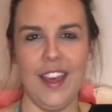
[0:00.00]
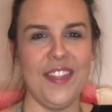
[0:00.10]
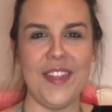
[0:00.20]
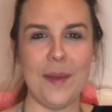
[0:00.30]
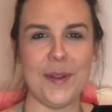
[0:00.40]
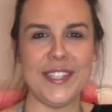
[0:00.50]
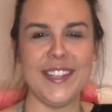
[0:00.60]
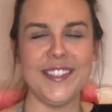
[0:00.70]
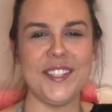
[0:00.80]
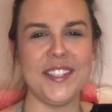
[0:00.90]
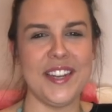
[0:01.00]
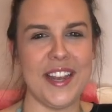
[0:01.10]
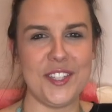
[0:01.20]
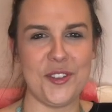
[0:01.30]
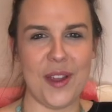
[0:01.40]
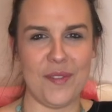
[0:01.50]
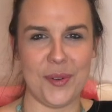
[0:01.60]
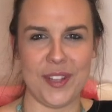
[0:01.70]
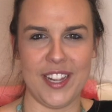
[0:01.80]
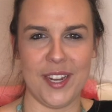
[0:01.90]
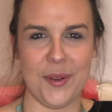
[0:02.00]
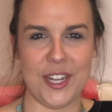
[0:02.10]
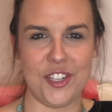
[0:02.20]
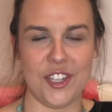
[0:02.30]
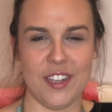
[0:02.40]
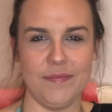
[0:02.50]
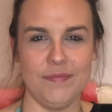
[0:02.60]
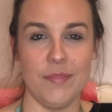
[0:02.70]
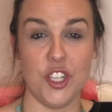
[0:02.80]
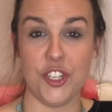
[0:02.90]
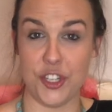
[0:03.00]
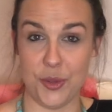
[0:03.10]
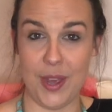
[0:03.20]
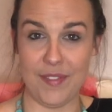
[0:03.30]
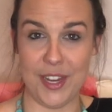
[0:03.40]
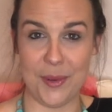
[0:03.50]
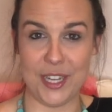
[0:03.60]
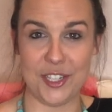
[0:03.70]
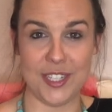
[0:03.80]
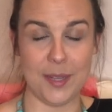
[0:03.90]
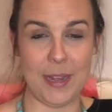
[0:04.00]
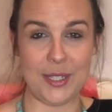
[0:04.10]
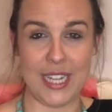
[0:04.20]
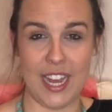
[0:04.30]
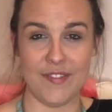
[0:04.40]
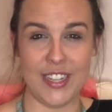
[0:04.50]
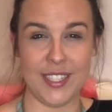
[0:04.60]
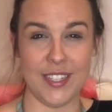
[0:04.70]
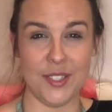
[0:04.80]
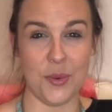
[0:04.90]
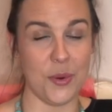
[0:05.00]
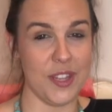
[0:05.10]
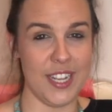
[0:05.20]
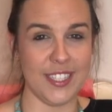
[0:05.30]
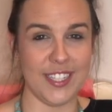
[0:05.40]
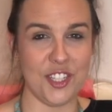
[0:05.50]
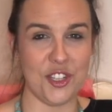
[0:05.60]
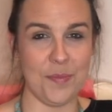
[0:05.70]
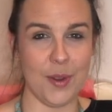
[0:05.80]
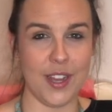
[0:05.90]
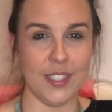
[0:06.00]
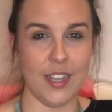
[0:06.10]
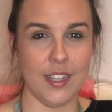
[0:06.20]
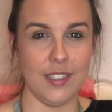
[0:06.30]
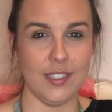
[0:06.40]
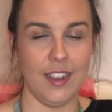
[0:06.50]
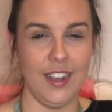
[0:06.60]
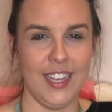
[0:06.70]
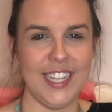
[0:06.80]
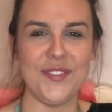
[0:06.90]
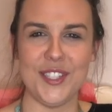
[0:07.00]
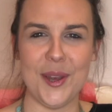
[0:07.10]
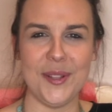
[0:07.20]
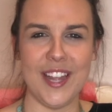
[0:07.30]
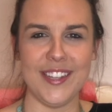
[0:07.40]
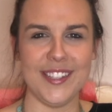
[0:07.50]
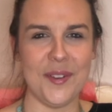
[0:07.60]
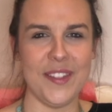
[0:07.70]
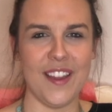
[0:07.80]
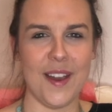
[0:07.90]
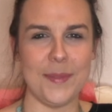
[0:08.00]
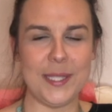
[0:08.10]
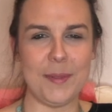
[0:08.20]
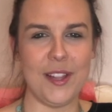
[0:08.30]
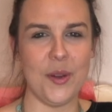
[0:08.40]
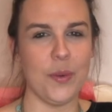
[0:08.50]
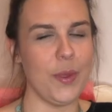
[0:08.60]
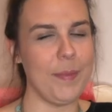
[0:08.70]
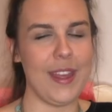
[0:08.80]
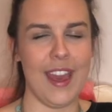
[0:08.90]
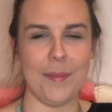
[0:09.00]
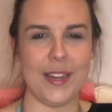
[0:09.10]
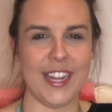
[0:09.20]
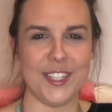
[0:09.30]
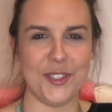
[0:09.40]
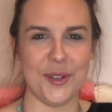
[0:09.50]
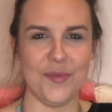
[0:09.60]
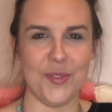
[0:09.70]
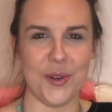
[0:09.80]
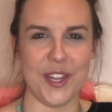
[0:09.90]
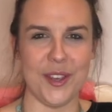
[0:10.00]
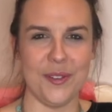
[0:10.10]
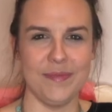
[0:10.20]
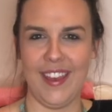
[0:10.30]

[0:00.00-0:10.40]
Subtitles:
That brings us to today's travel-related question. Do you have any questions about Thai visas or the extension process? If so, let us know in the comments below and we'd be happy to answer them for you.